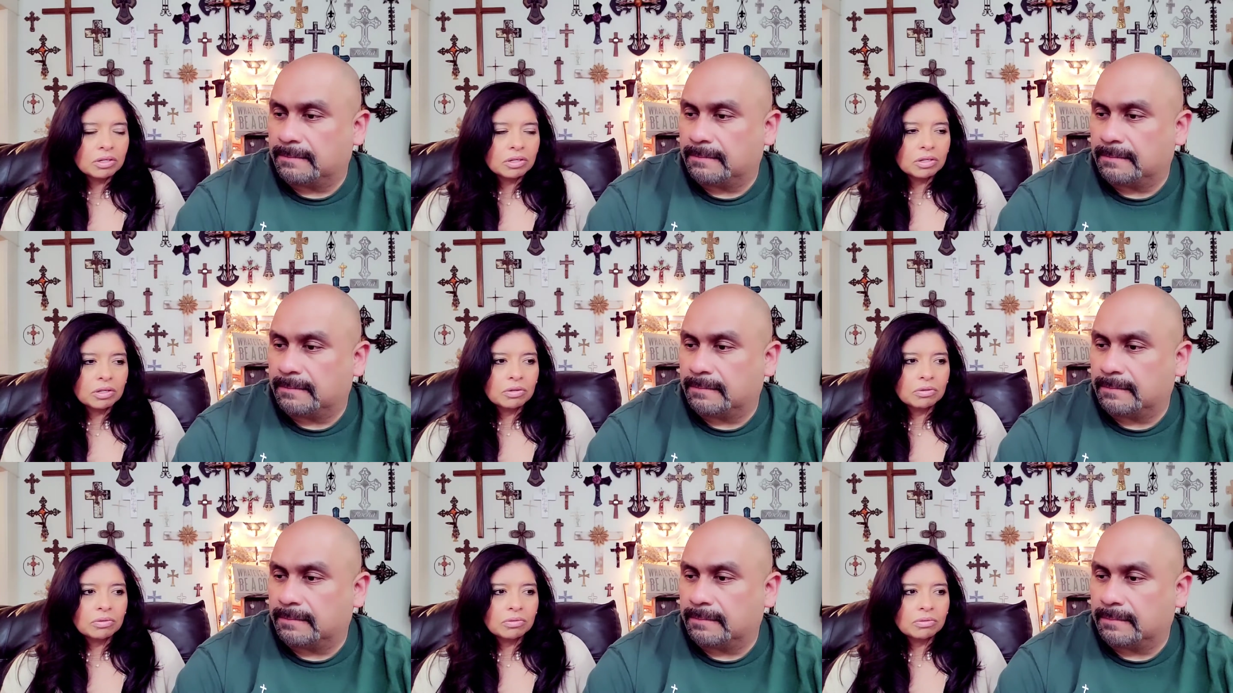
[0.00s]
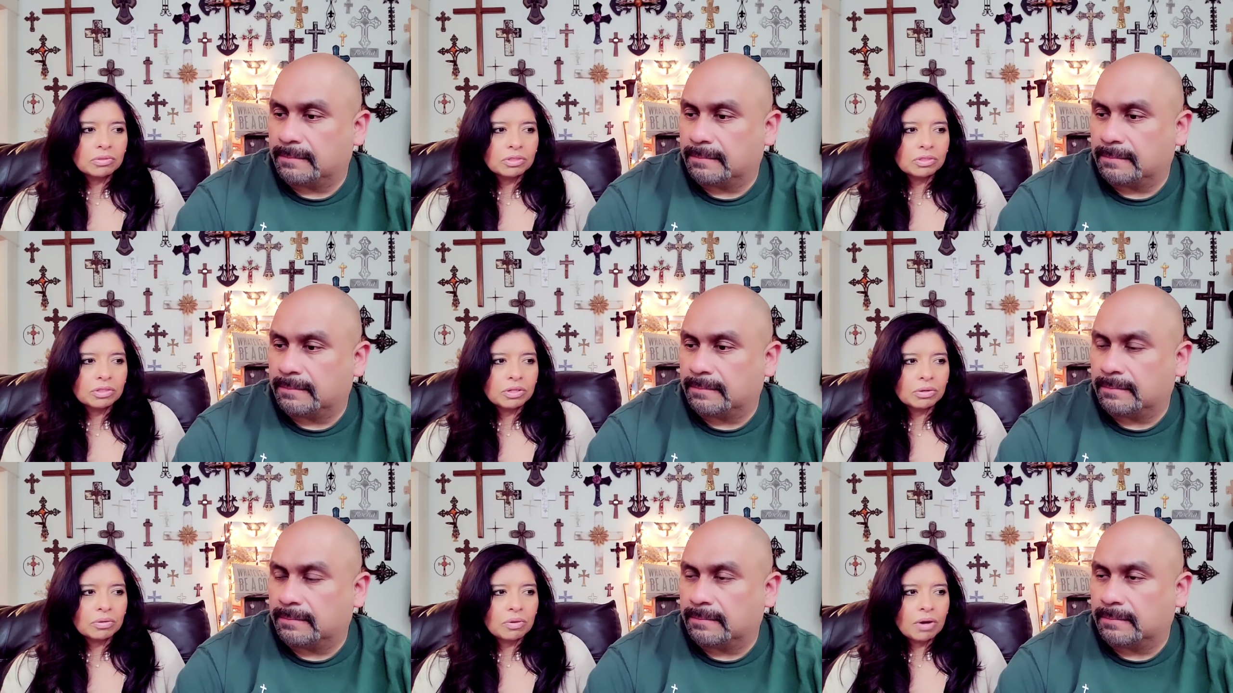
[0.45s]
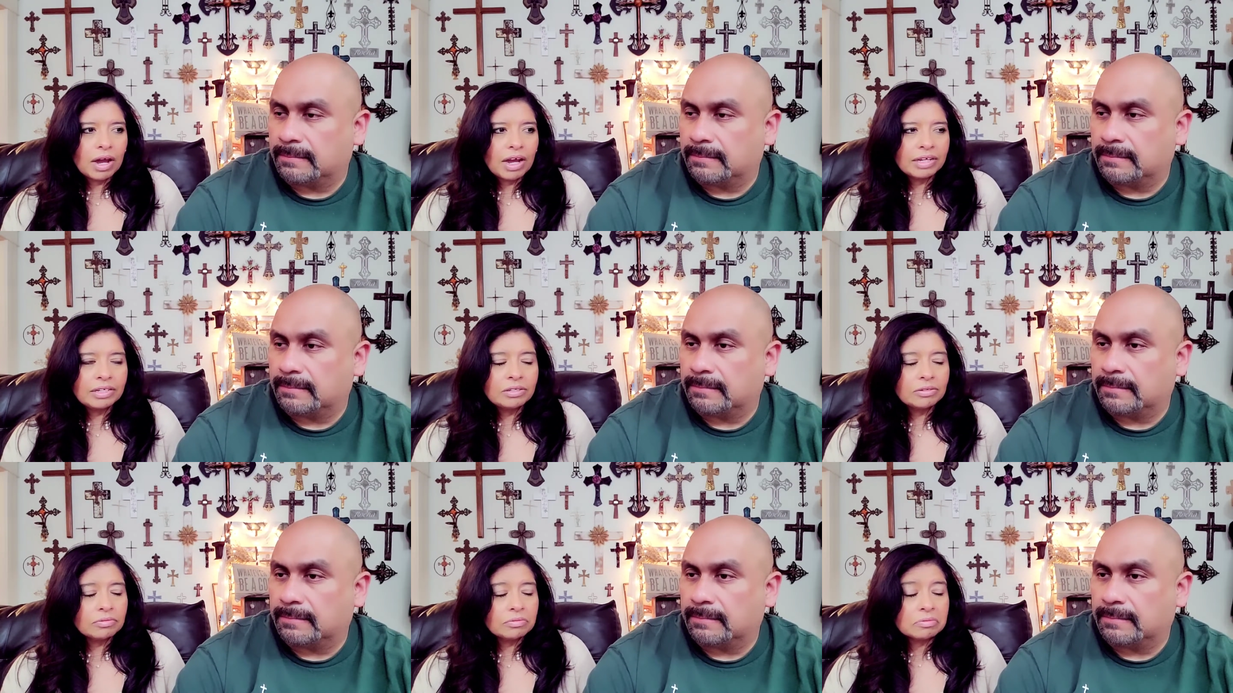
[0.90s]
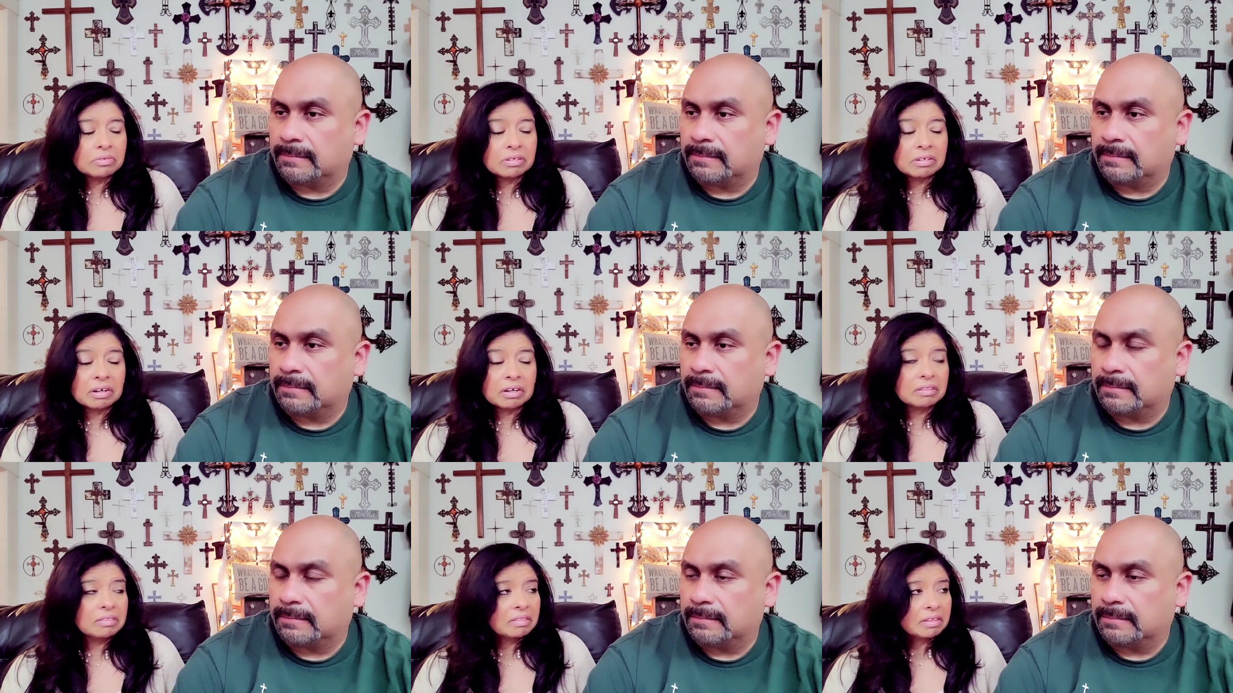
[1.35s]
Speaker 1: you know, so I knew
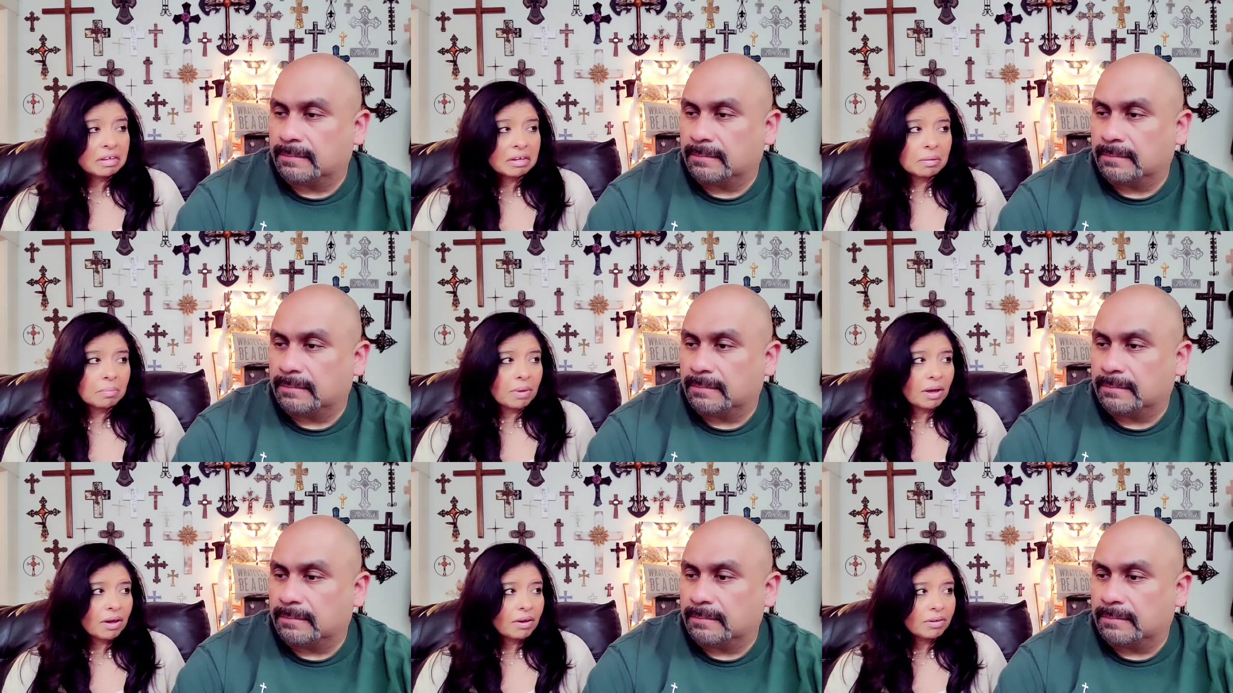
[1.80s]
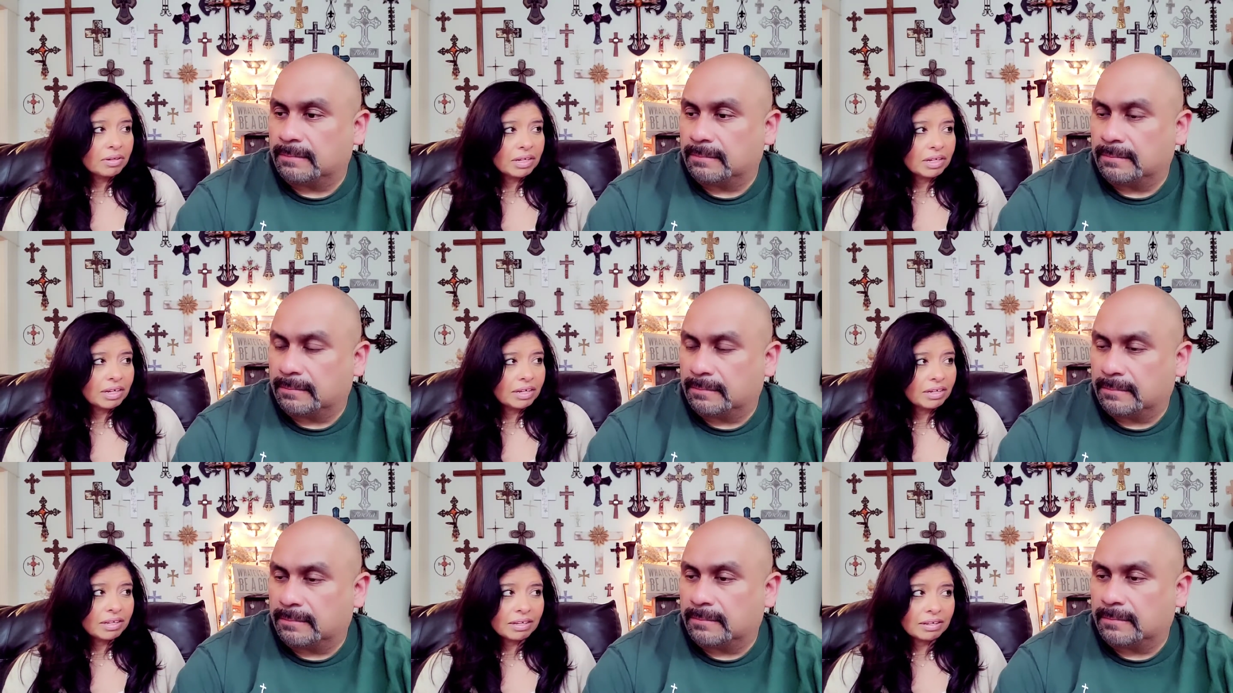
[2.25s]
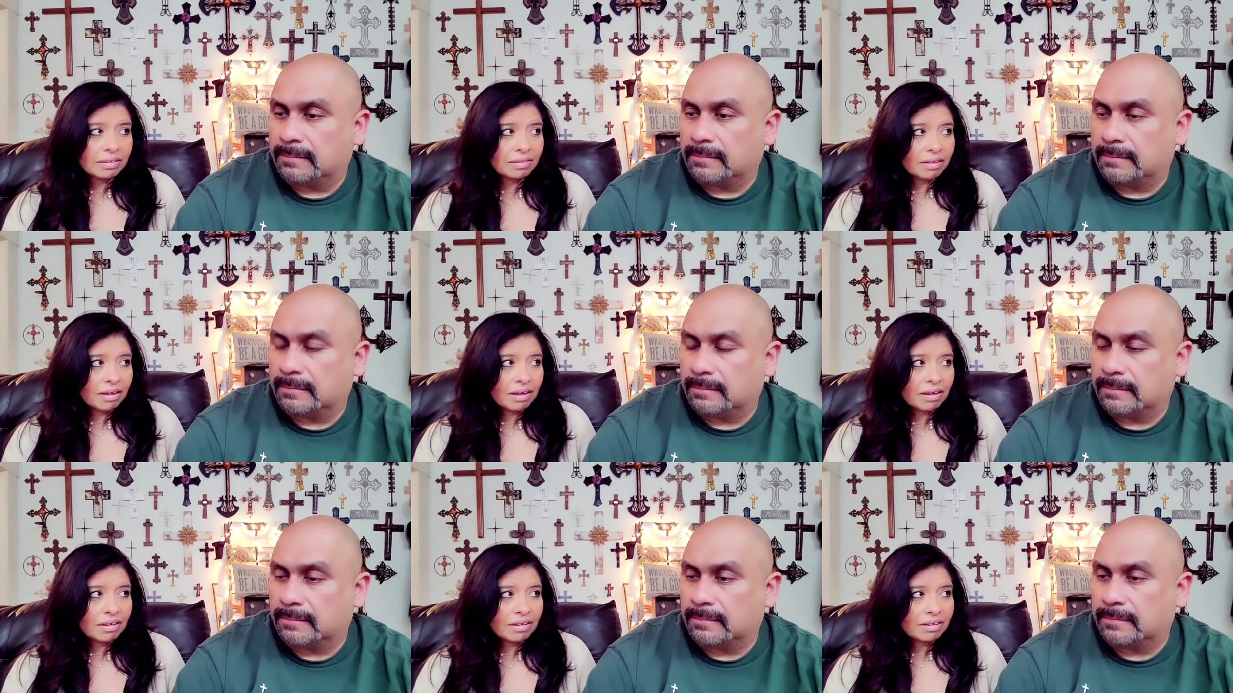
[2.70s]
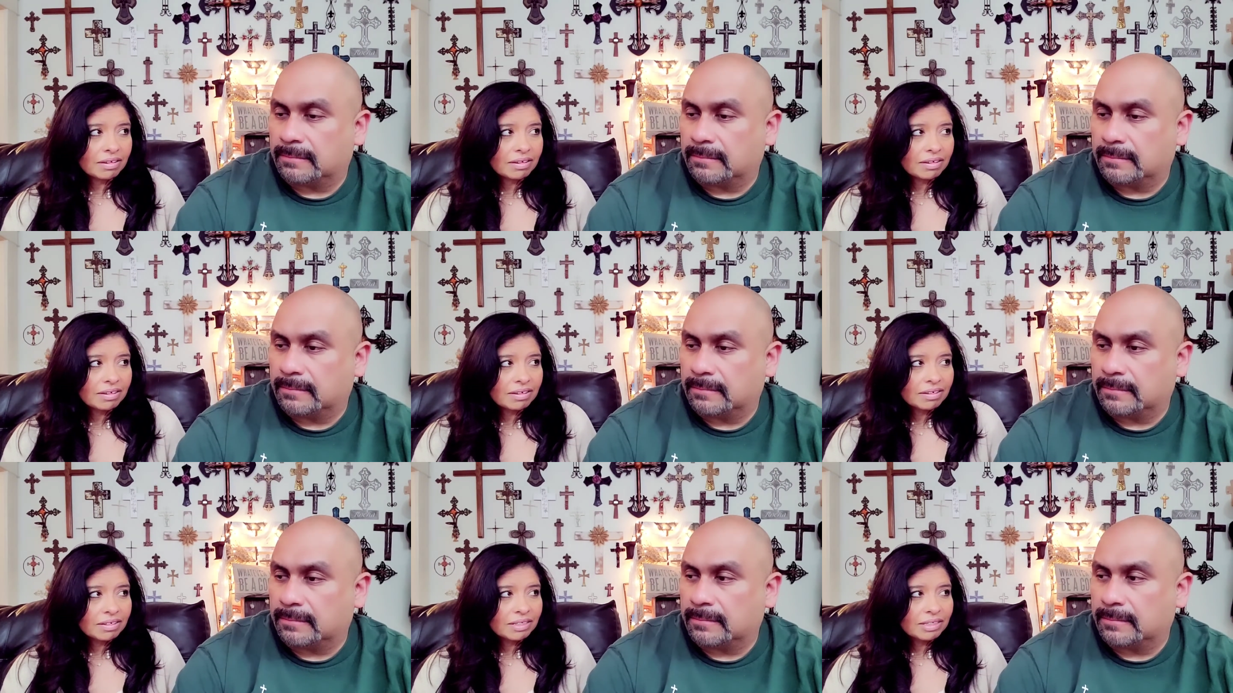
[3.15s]
nothing about any of that.
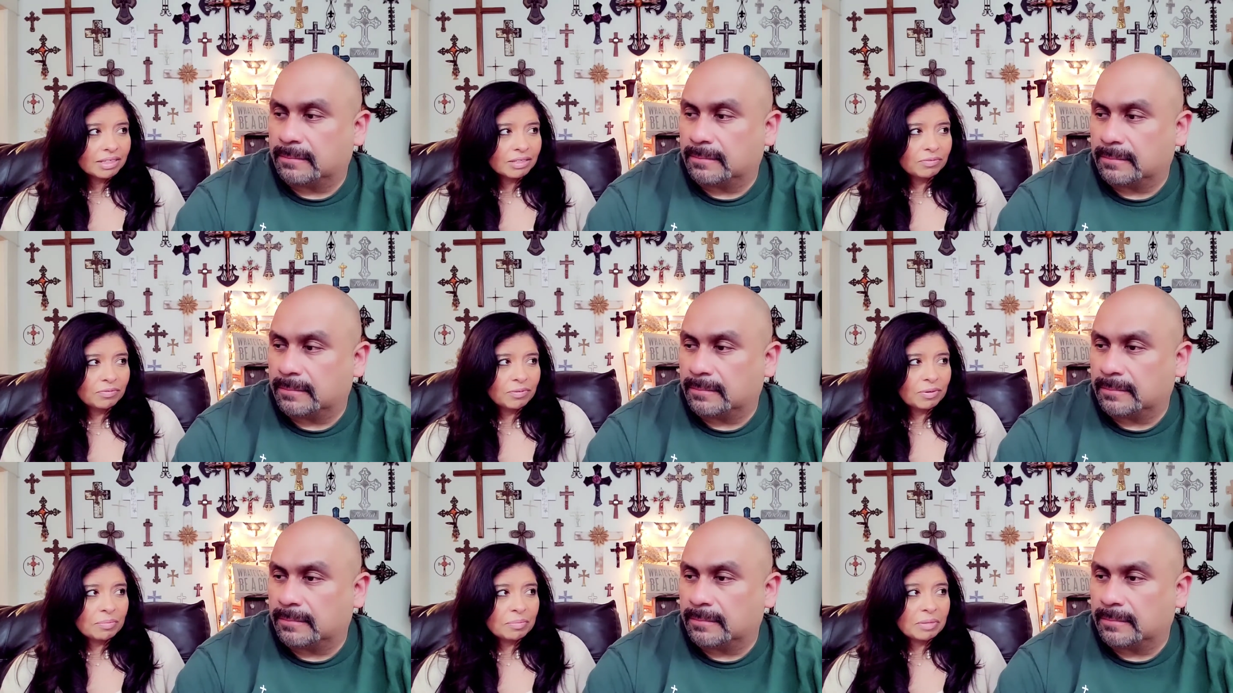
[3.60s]
So for